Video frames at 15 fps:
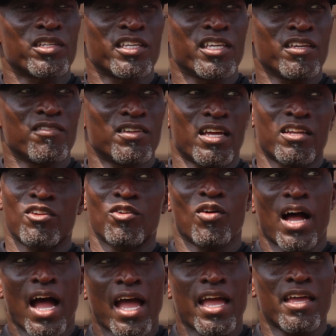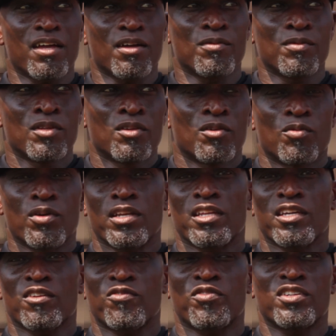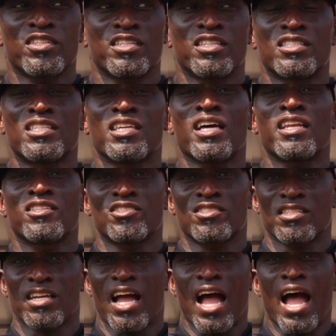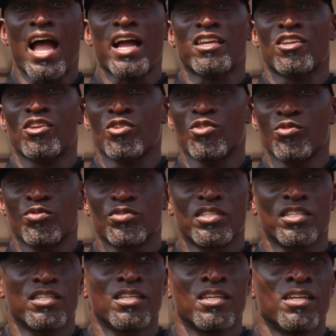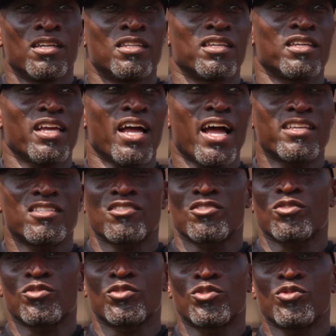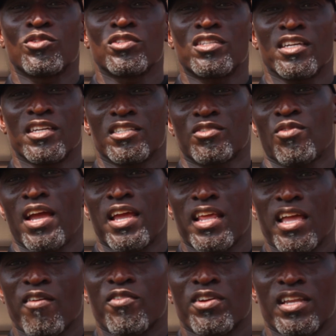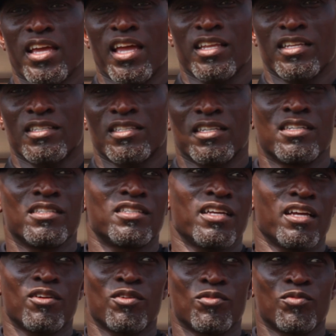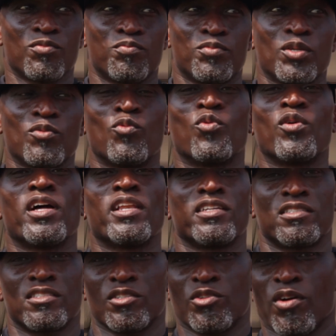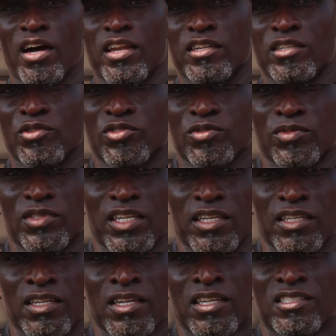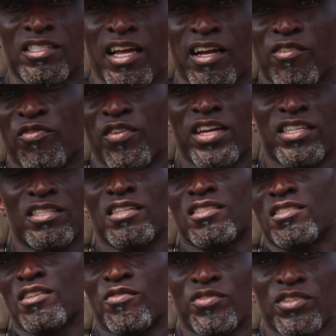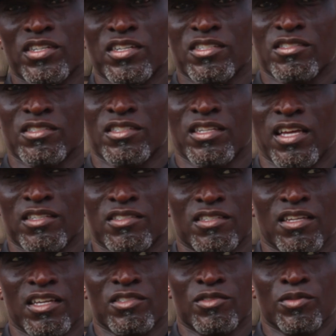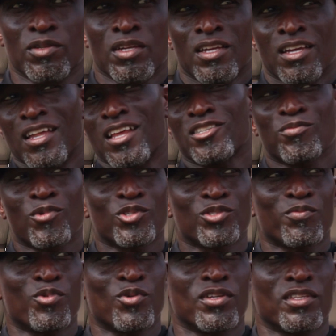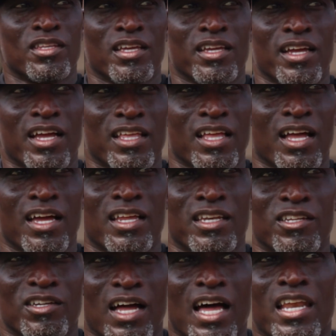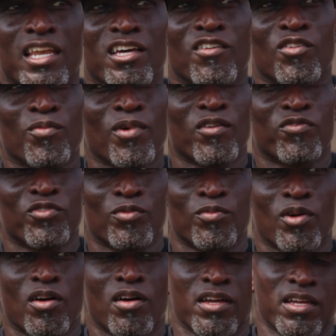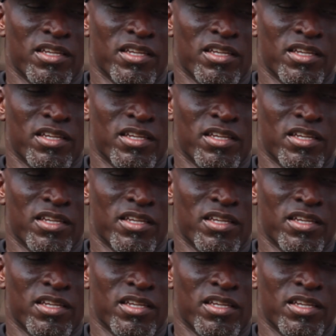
believe, and I know I am, we're looking for the intelligence, the IQ, the guys that's going to do the things right every day, the thing they're going to be willing to go out and do some things, sacrifice themselves for us. And that's the most important thing I love about football.